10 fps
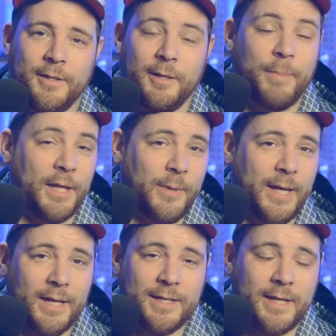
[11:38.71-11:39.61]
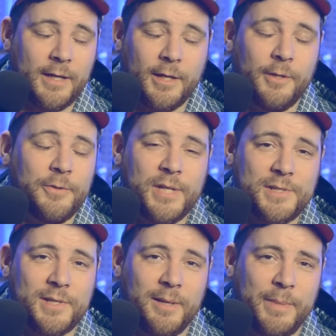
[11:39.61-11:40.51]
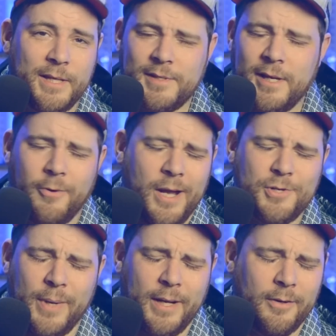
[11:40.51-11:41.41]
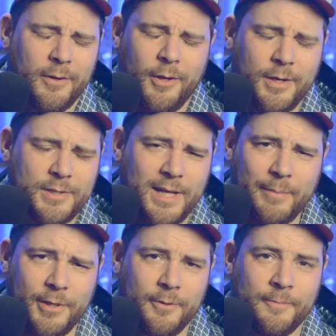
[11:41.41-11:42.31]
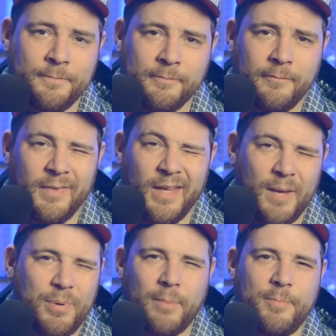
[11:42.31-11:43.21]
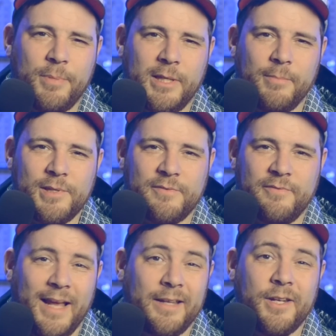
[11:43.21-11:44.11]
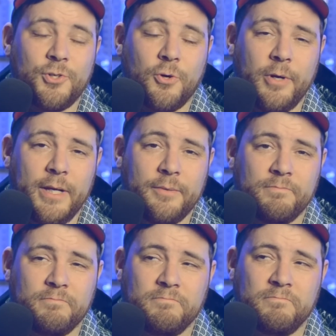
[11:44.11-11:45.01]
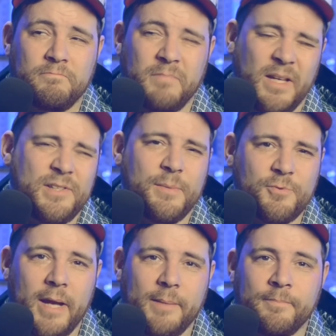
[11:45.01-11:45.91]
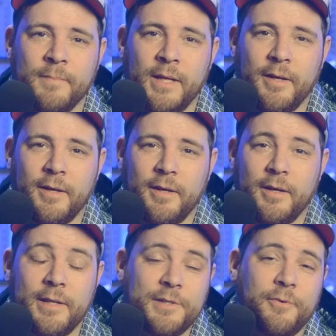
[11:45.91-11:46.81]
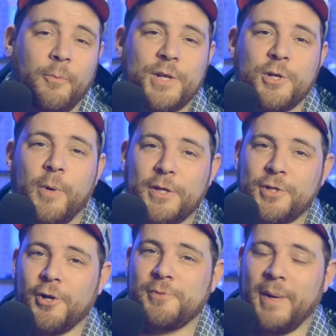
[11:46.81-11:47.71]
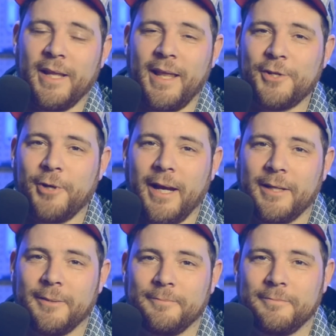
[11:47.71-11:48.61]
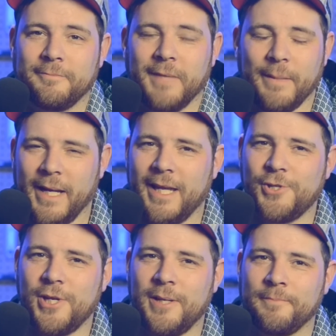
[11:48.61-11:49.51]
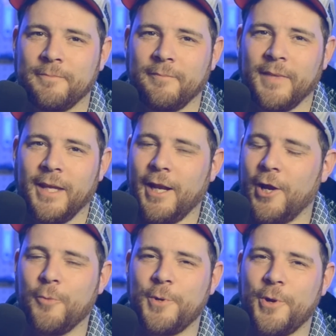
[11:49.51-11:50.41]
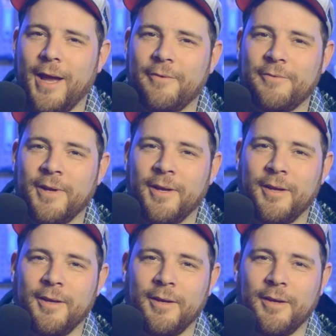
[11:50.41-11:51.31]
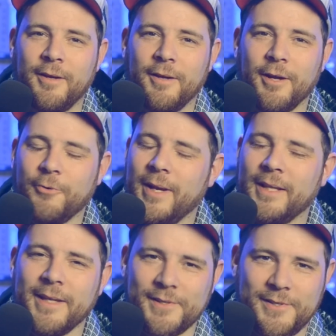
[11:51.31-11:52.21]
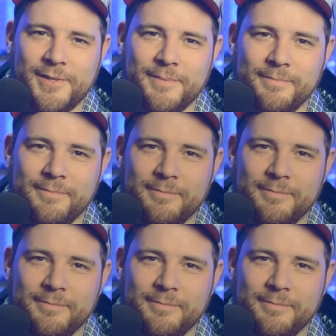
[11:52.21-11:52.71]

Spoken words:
And by the way, I did not include Tesla because they graduated a long time ago. I'd probably put them as valedictorian. That seems right. Thanks for watching Quick Charge by Electrek. I'm Mikey G, and I hope you have a great list.